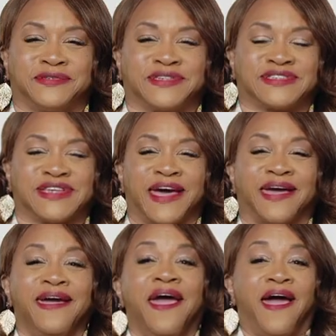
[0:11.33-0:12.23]
to say,
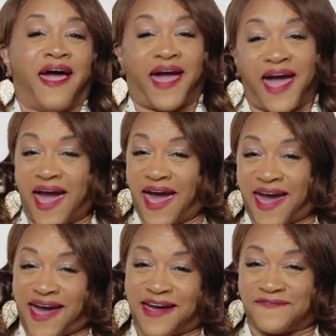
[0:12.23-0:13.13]

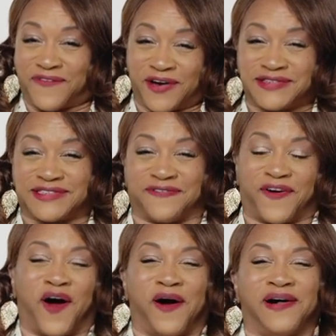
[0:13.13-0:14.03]
hey, first of
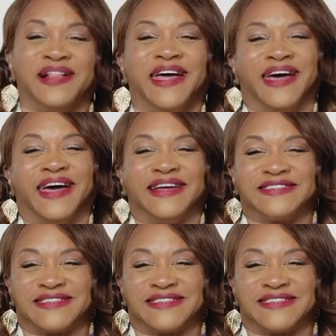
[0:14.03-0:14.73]
all, and